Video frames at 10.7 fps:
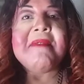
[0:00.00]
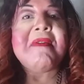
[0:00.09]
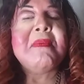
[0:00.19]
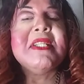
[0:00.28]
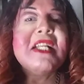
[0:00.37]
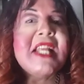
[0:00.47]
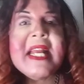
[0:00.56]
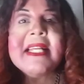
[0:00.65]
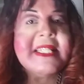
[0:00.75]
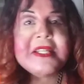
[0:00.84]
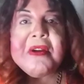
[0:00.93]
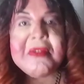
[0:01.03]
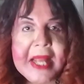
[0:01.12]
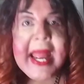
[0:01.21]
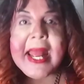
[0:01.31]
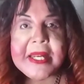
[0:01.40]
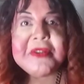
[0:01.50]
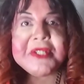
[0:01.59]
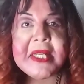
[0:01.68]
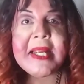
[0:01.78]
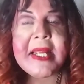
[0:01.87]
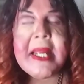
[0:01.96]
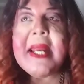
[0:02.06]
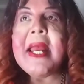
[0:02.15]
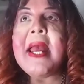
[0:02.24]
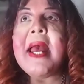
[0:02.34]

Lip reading: if I was going to exert energy,